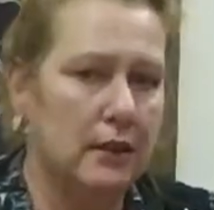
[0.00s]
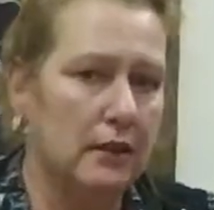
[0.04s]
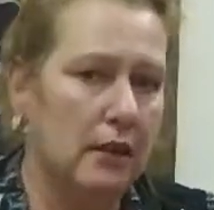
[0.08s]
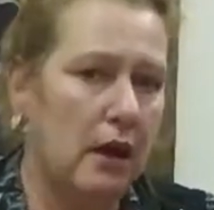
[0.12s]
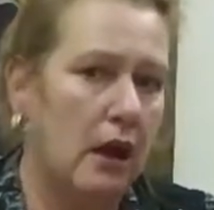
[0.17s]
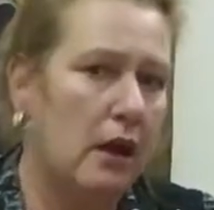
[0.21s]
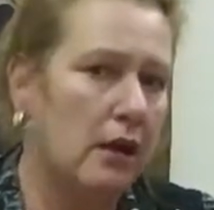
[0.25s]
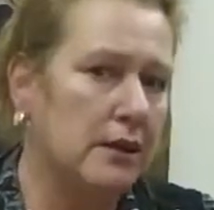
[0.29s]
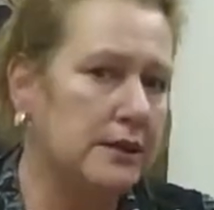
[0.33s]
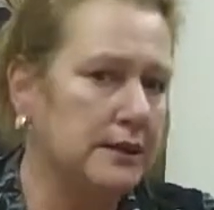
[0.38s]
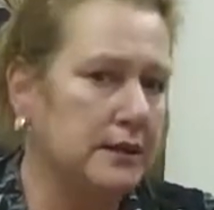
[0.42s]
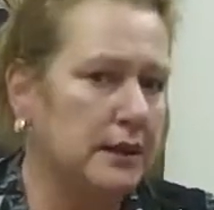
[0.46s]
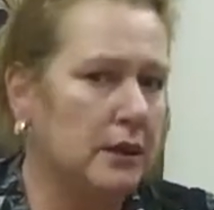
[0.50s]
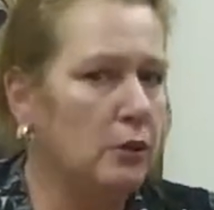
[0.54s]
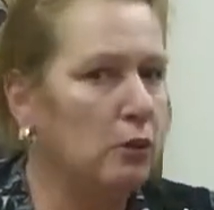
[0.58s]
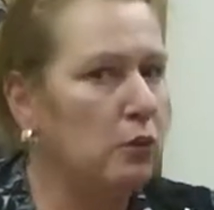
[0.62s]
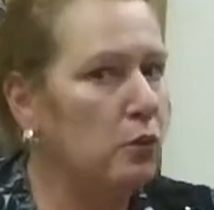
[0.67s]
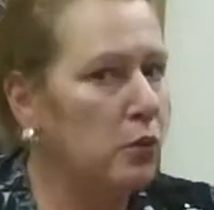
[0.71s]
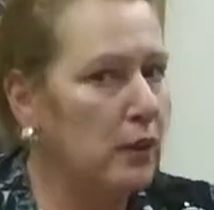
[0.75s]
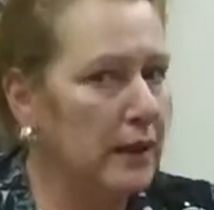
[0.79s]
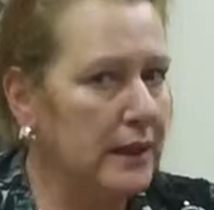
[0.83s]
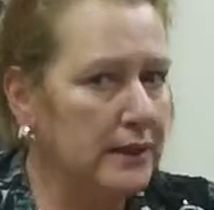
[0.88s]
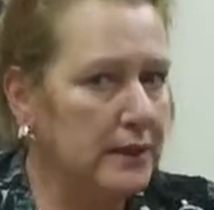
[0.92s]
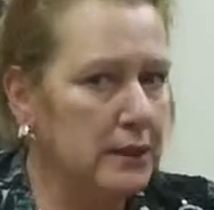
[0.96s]
are also
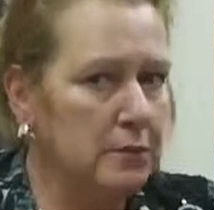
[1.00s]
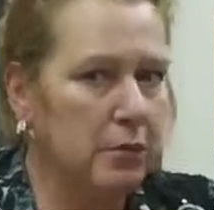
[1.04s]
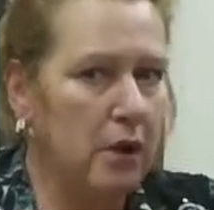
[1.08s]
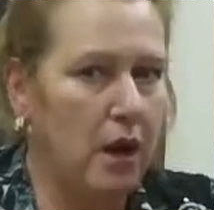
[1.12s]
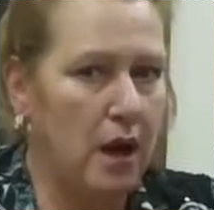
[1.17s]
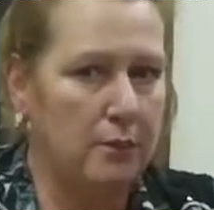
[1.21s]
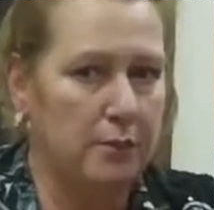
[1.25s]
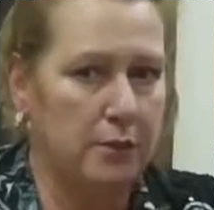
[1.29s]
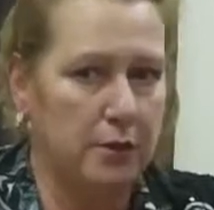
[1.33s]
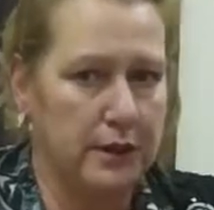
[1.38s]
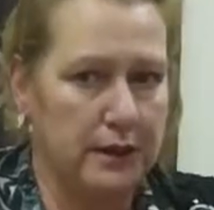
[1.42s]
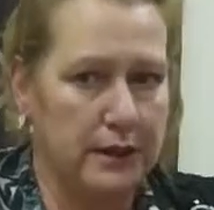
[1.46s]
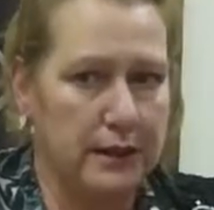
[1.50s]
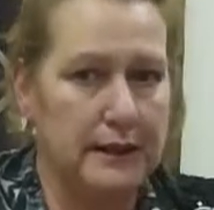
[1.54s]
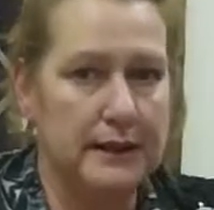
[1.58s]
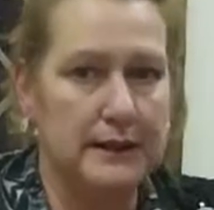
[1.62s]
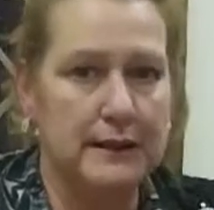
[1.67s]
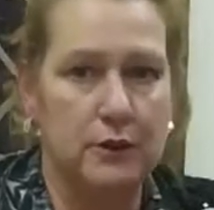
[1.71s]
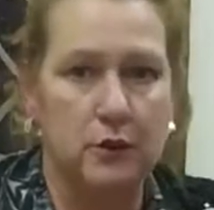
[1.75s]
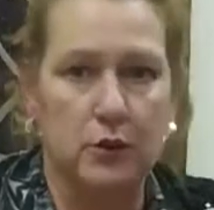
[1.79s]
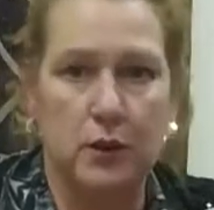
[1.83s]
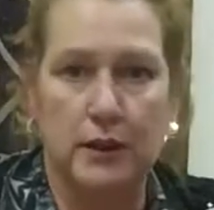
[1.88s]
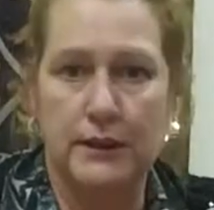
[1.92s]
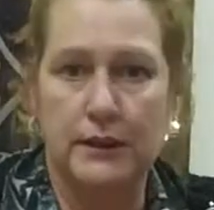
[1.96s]
when the property
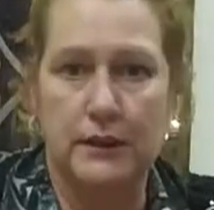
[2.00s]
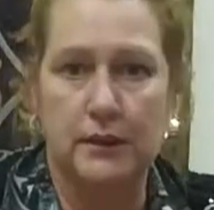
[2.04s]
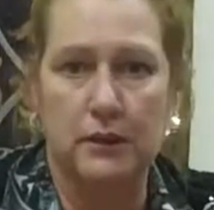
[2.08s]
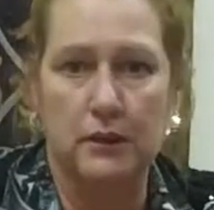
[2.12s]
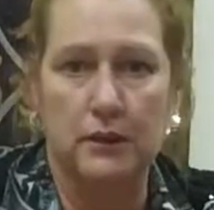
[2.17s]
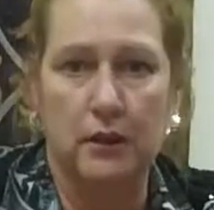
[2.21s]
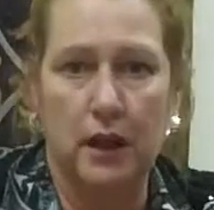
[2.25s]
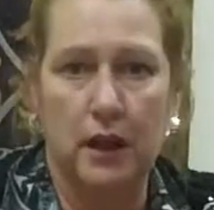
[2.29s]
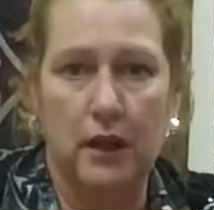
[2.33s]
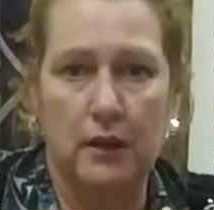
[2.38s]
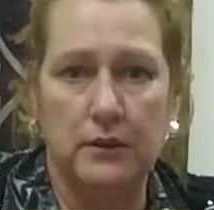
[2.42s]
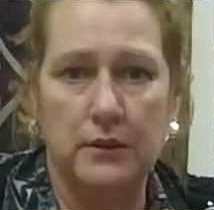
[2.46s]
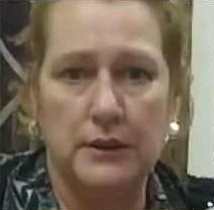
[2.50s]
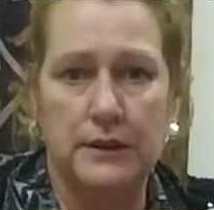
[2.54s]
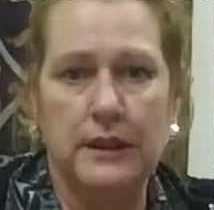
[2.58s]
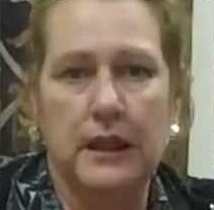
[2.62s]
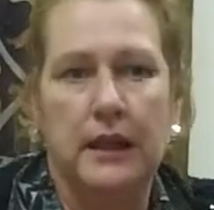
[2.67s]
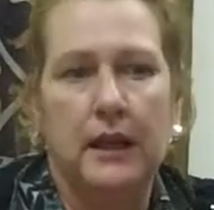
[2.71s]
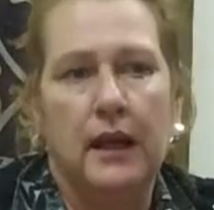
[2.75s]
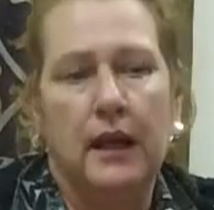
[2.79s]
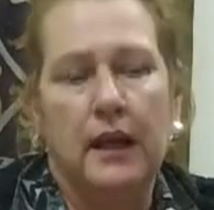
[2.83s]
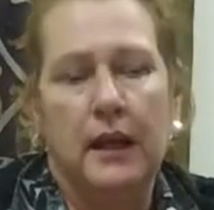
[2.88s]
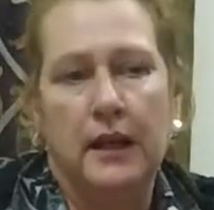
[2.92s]
is going to close.